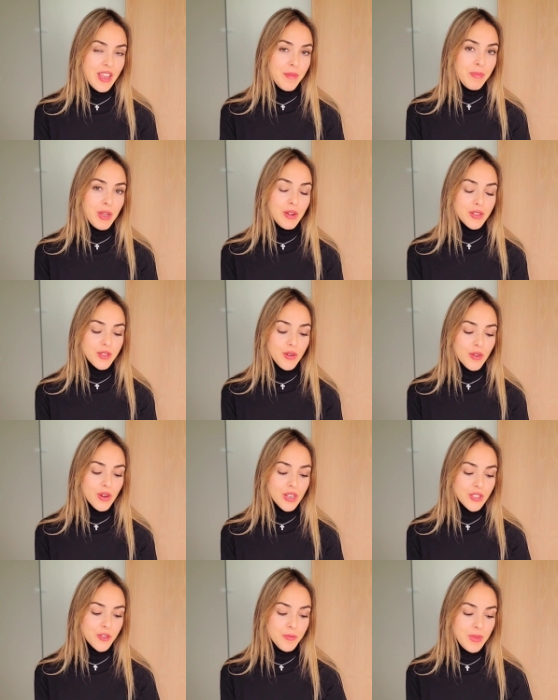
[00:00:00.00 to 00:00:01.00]
because you're
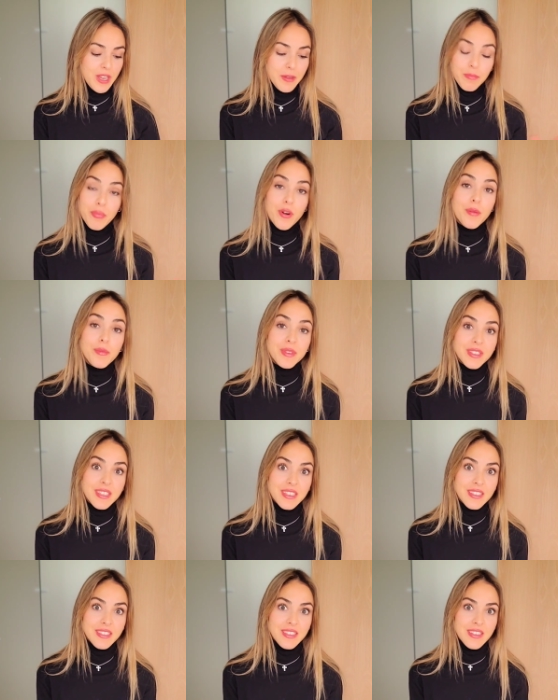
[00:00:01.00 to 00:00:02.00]
going to make
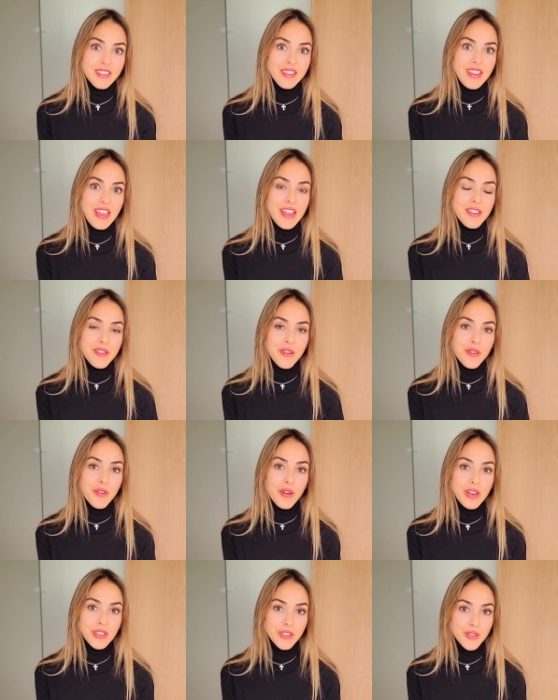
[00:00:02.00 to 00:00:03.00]
promises and then you're
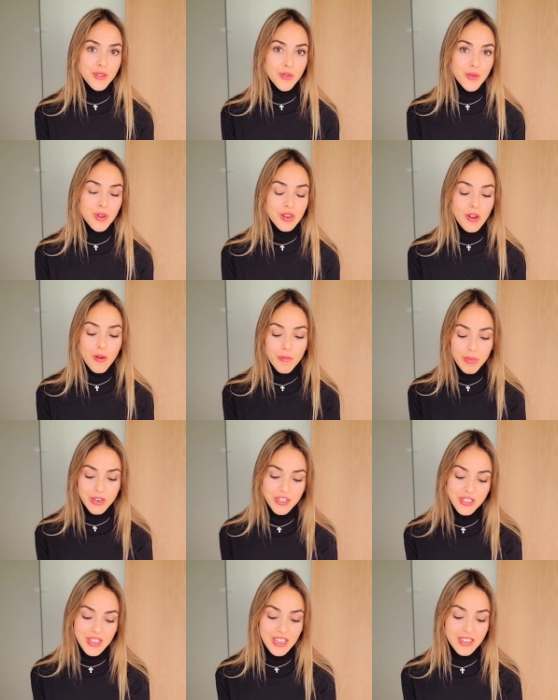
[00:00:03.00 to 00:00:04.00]
going to
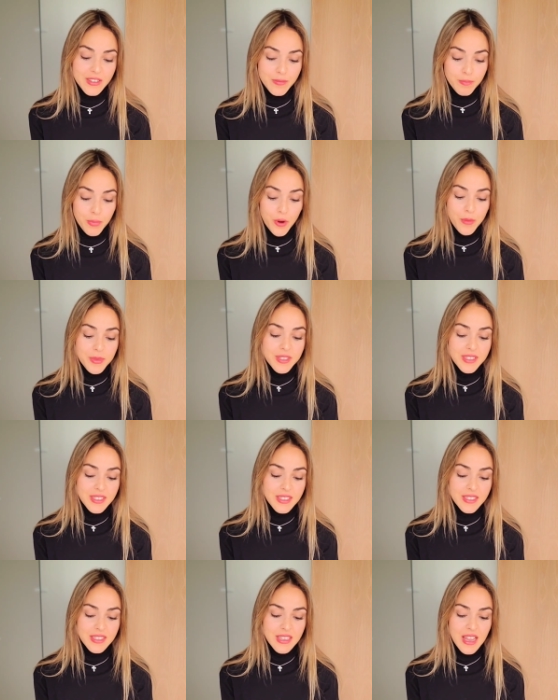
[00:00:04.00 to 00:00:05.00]
accomplish that
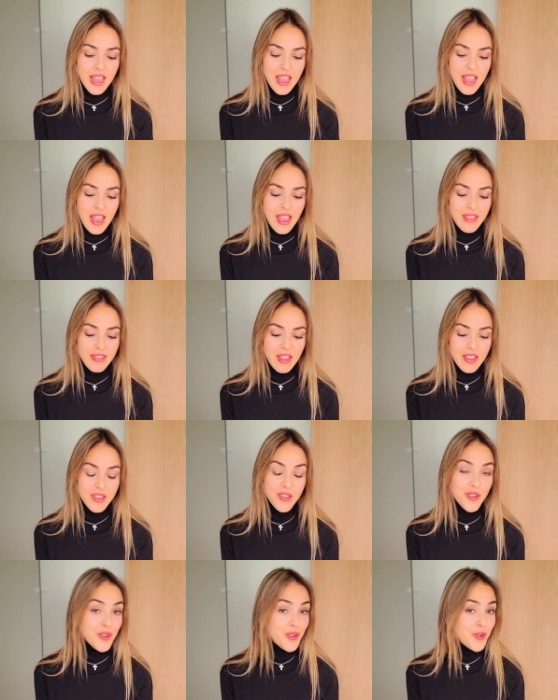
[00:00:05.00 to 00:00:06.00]
promises and then
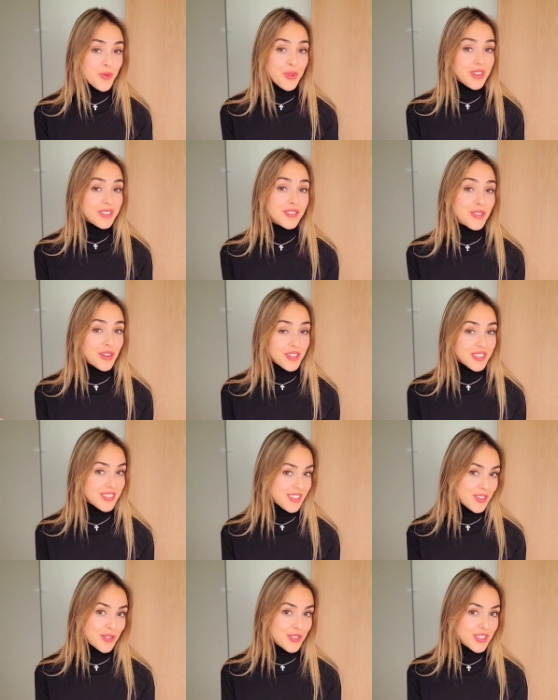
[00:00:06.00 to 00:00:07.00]
you will trust
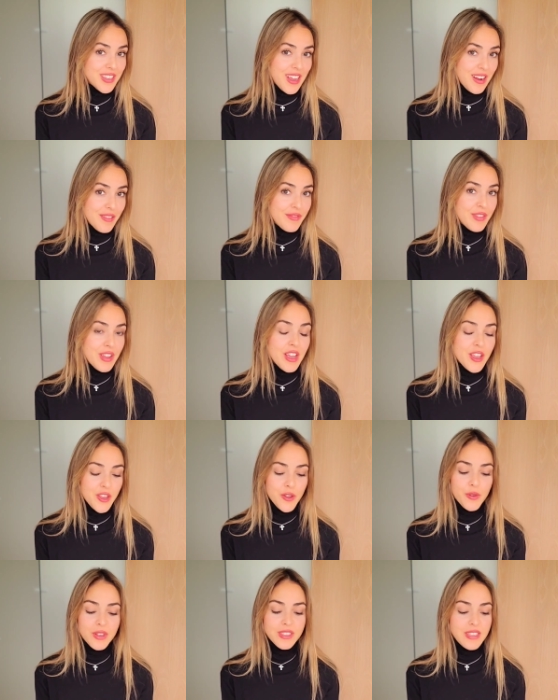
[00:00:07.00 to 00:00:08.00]
yourself. You
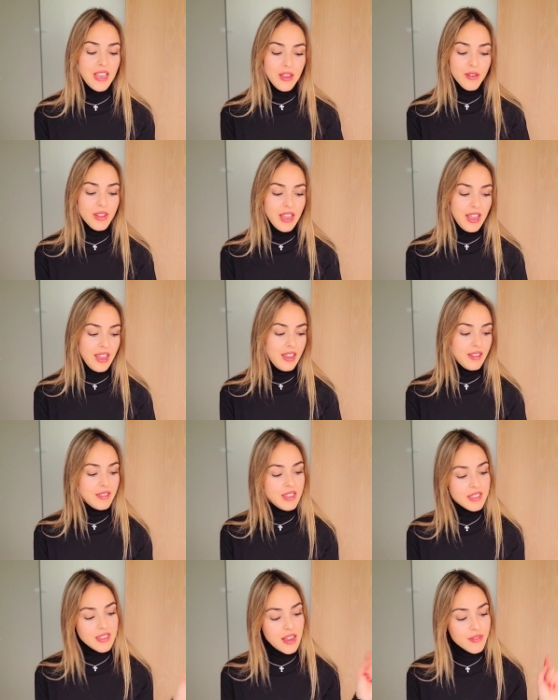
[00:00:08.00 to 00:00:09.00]
will say, okay,
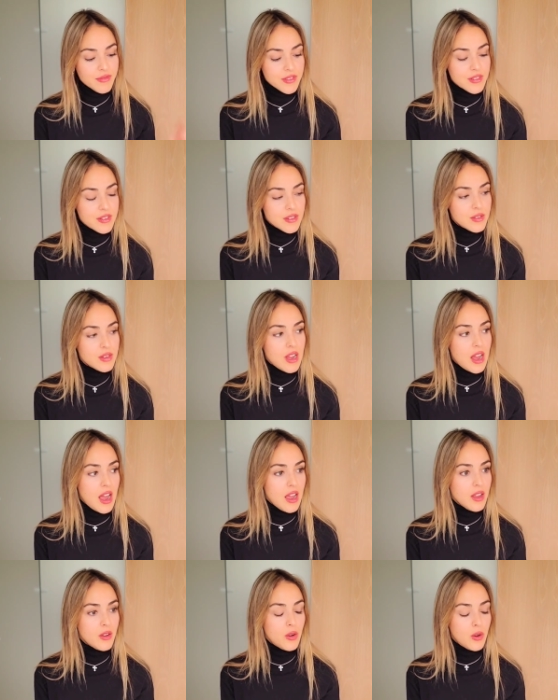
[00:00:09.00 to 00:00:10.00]
this afternoon
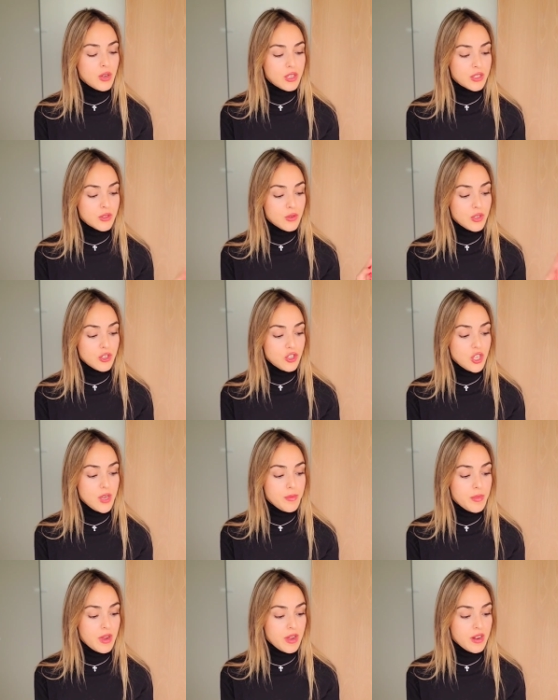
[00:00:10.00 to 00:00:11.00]
I'm going to the
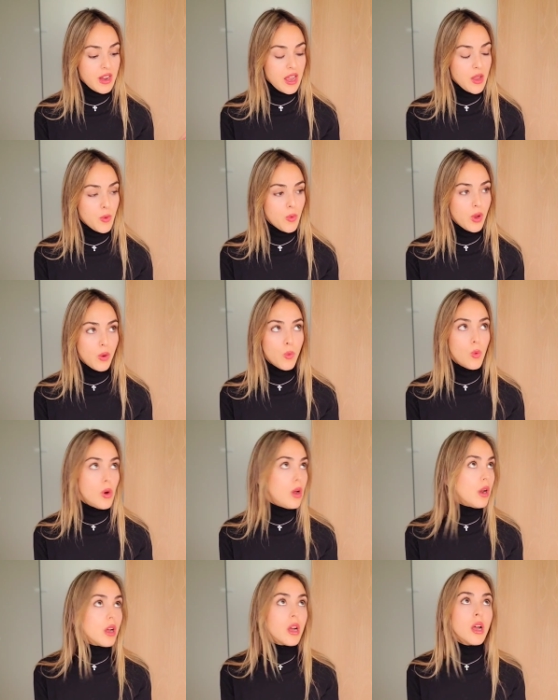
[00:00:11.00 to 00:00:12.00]
gym and I will
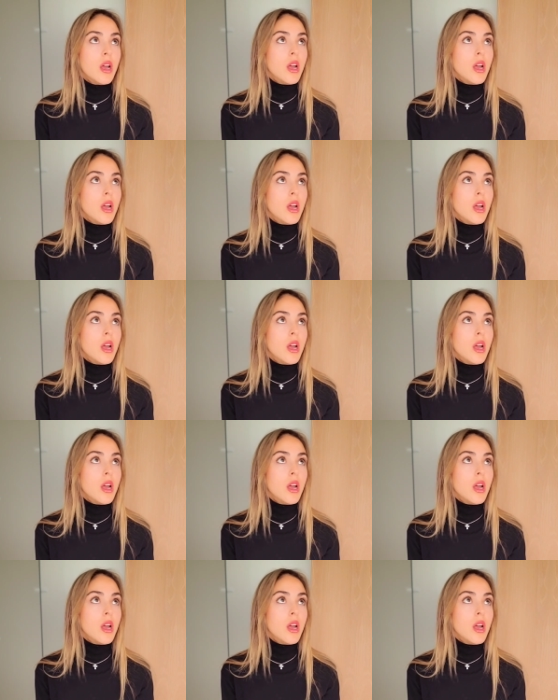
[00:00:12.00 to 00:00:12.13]
walk